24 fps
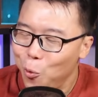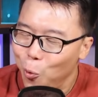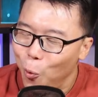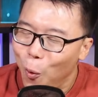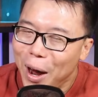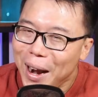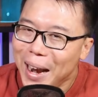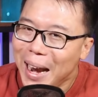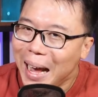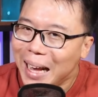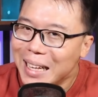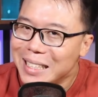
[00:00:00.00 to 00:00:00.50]
the
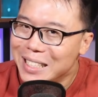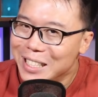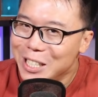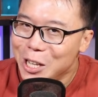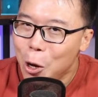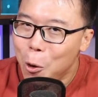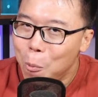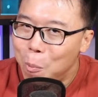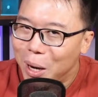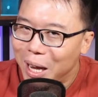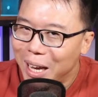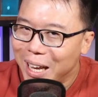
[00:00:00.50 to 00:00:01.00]
one
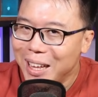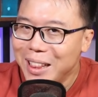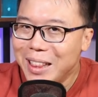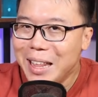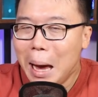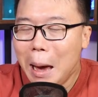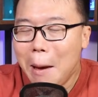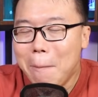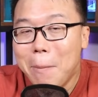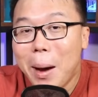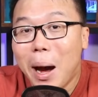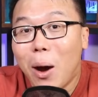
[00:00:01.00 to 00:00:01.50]
SEO plugin
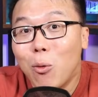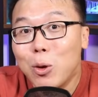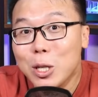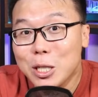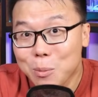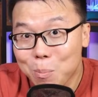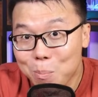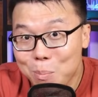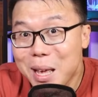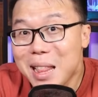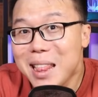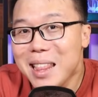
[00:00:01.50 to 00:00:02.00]
that
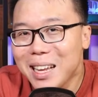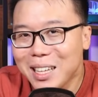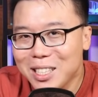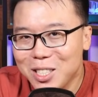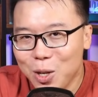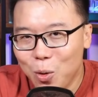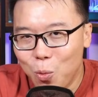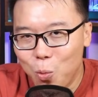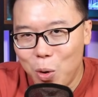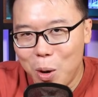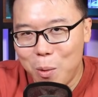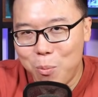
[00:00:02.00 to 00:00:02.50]
empowers
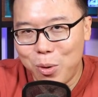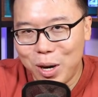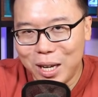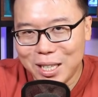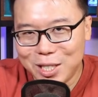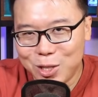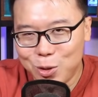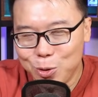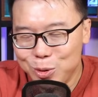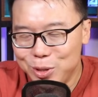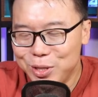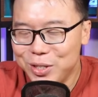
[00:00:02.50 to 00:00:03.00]
millions of
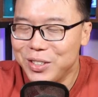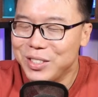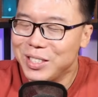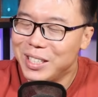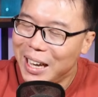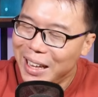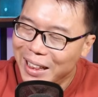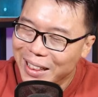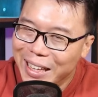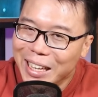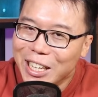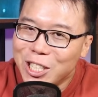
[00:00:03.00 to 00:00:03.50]
WordPress users,
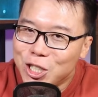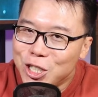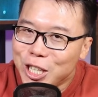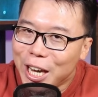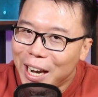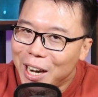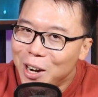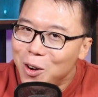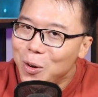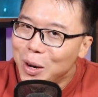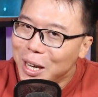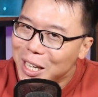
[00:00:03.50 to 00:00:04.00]
and this
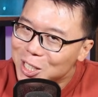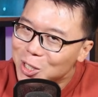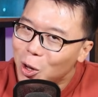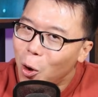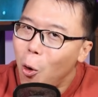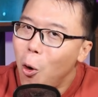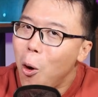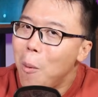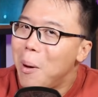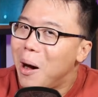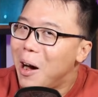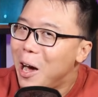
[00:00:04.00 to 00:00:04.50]
channel is
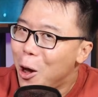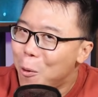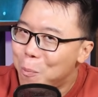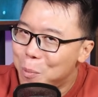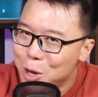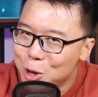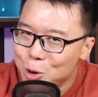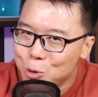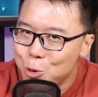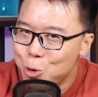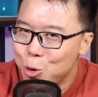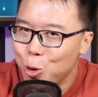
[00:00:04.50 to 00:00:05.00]
all about
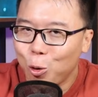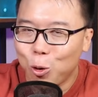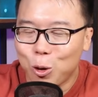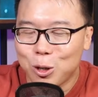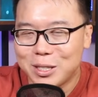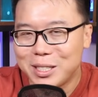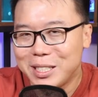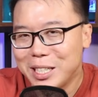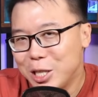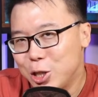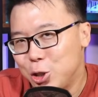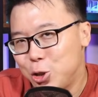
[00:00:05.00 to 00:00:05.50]
helping you grow your
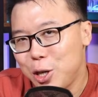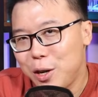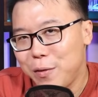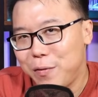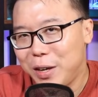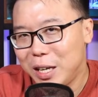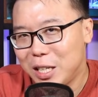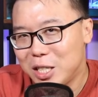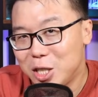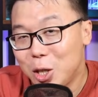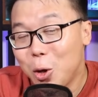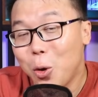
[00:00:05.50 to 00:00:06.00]
search
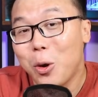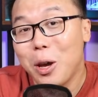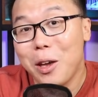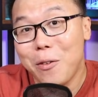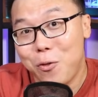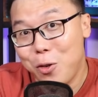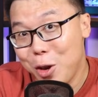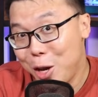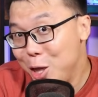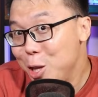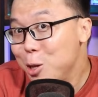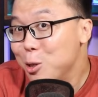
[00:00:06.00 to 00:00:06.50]
traffic. So
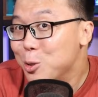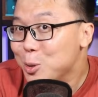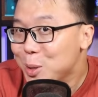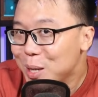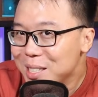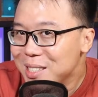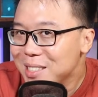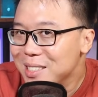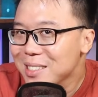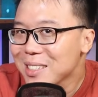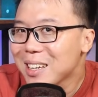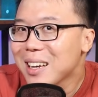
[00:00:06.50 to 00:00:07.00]
if you're new to
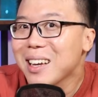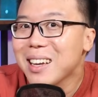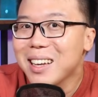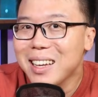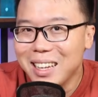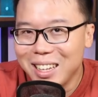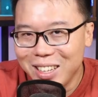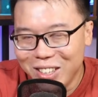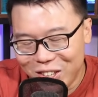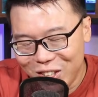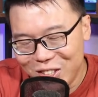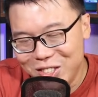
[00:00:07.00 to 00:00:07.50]
us,
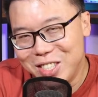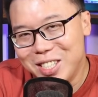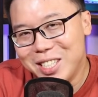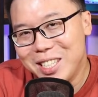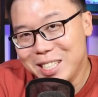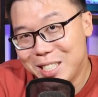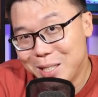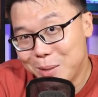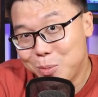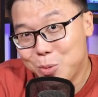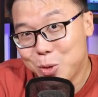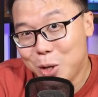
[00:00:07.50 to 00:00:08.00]

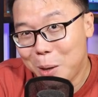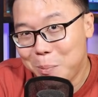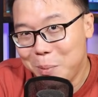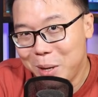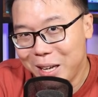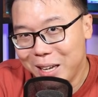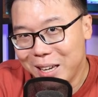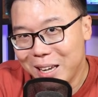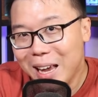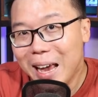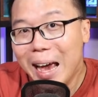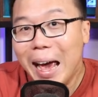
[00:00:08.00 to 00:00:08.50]
consider
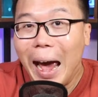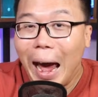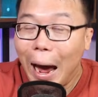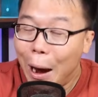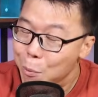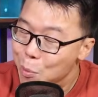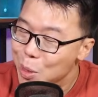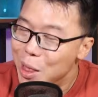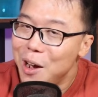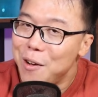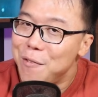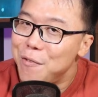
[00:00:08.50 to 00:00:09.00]
subscribing.
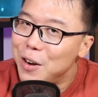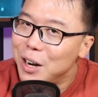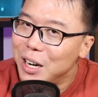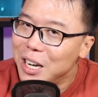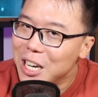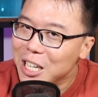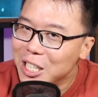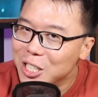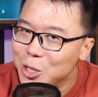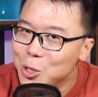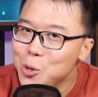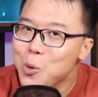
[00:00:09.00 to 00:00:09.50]
And without
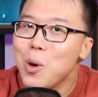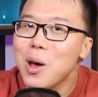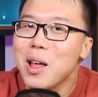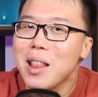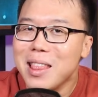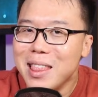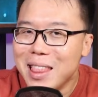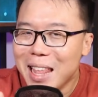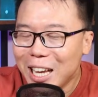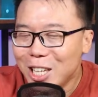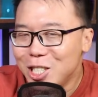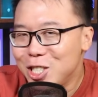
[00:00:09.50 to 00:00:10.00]
further ado,
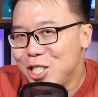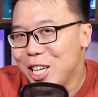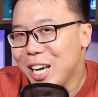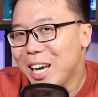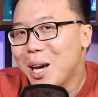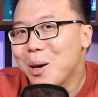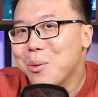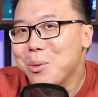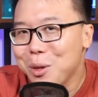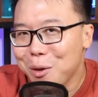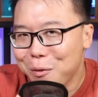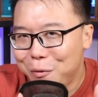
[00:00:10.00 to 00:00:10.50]
let's
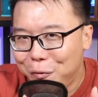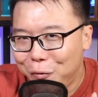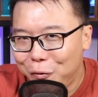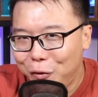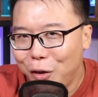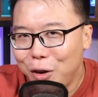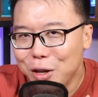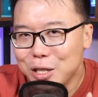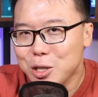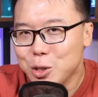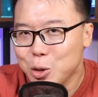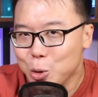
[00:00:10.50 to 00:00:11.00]
check out the
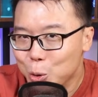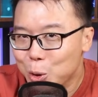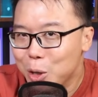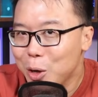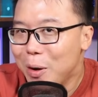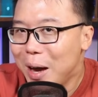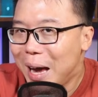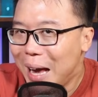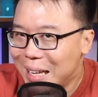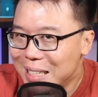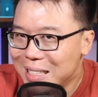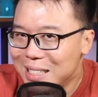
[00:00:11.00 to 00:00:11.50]
first
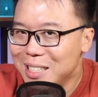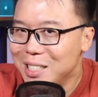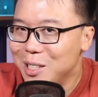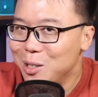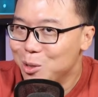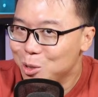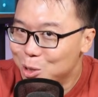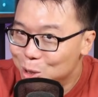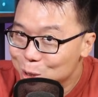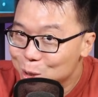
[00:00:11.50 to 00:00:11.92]
Google SEO